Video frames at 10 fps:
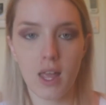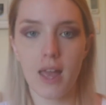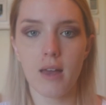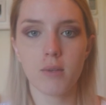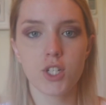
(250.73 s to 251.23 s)

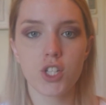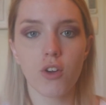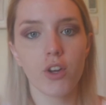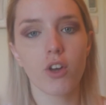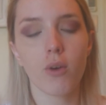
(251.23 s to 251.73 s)
And we're just
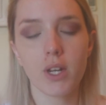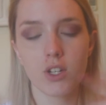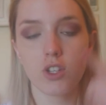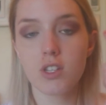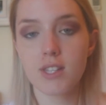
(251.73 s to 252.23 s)
going to go in and
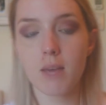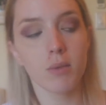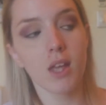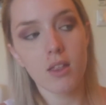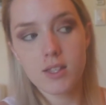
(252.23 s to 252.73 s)
do the same on
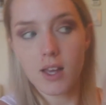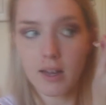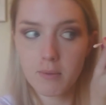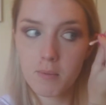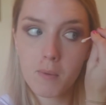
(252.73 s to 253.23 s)
the other side.